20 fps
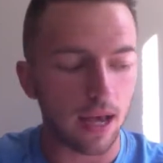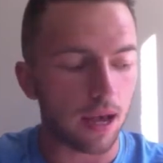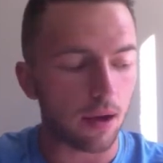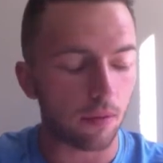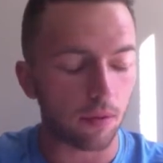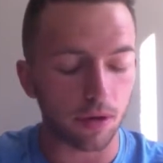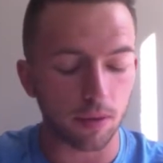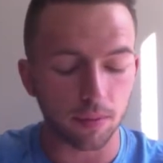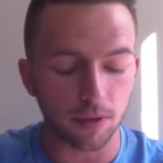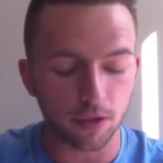
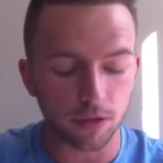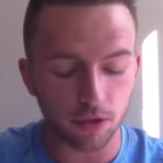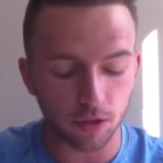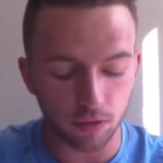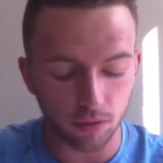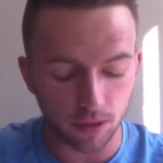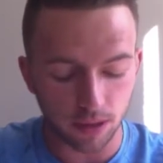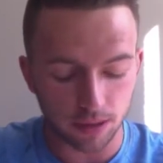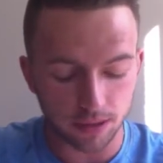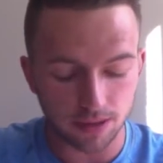And what I'm going to
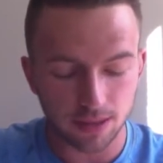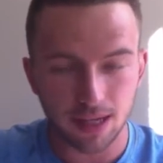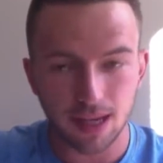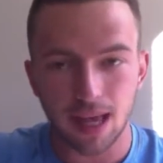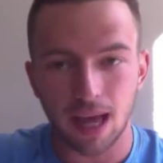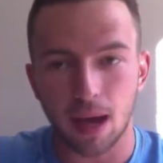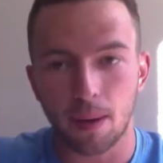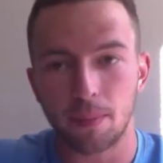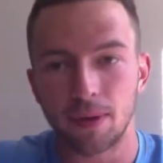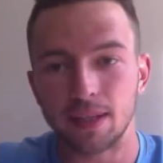do is
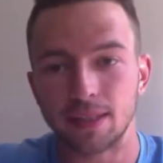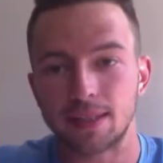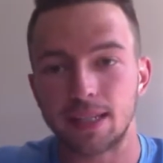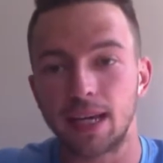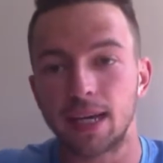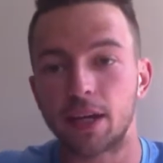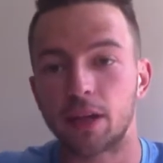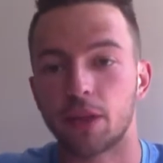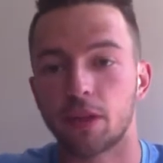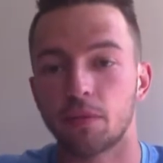I'm going to
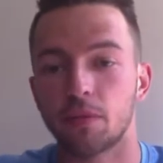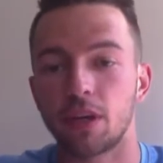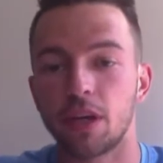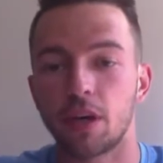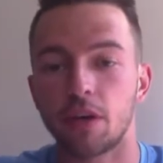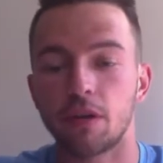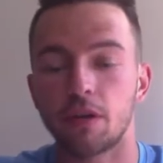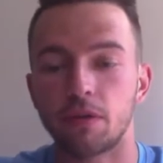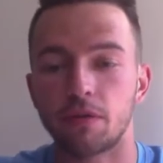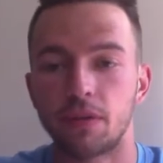take
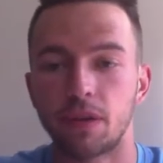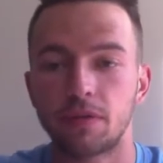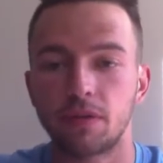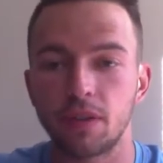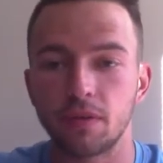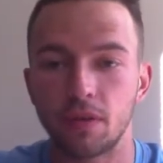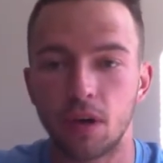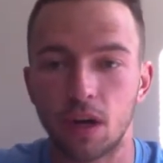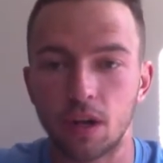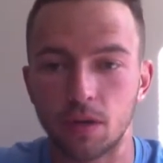
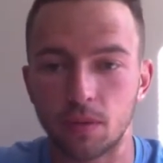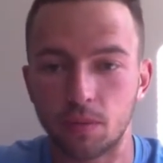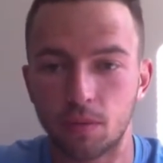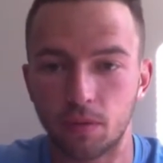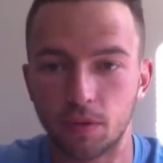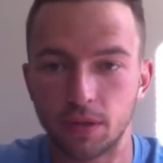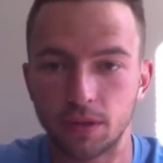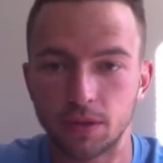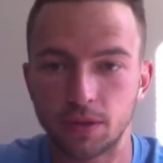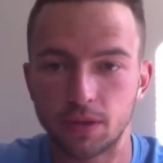350 volume
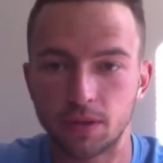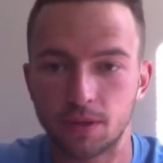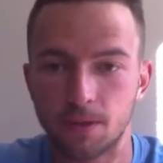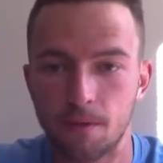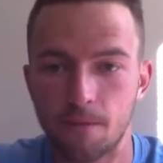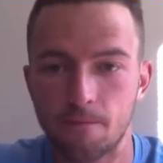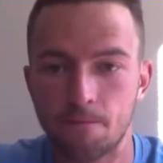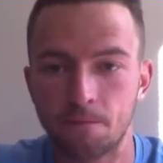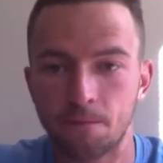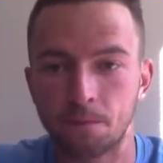points
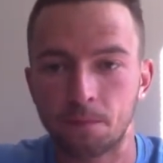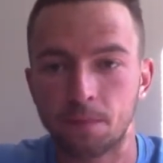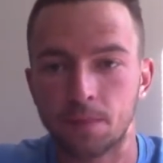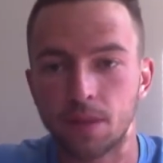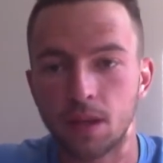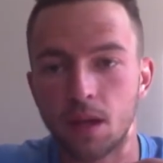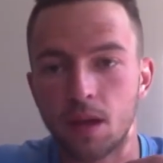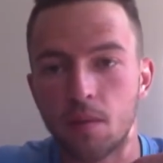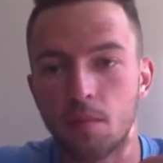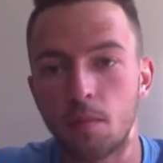
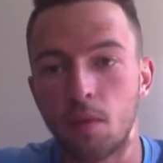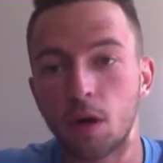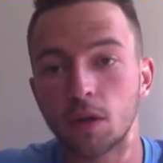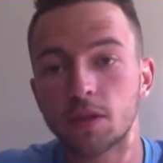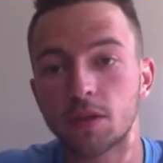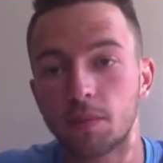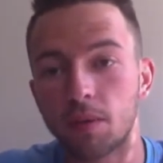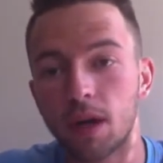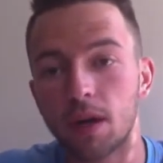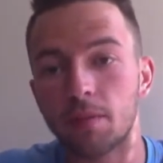
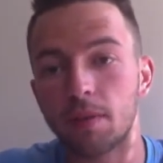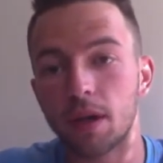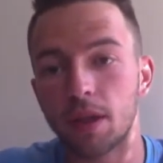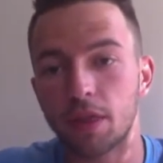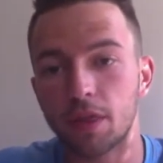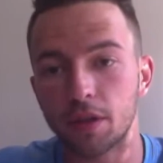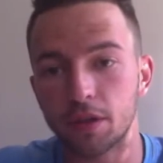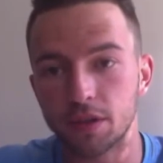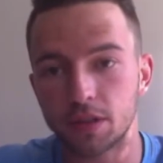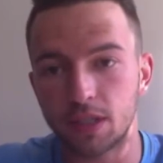multiplied by
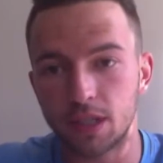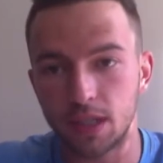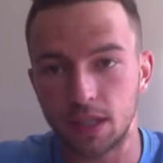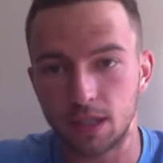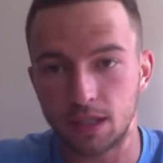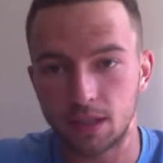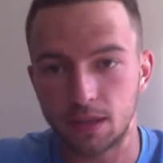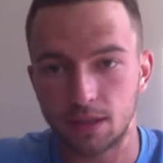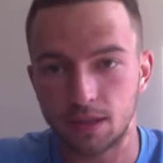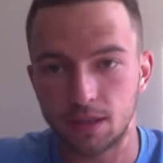
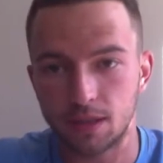13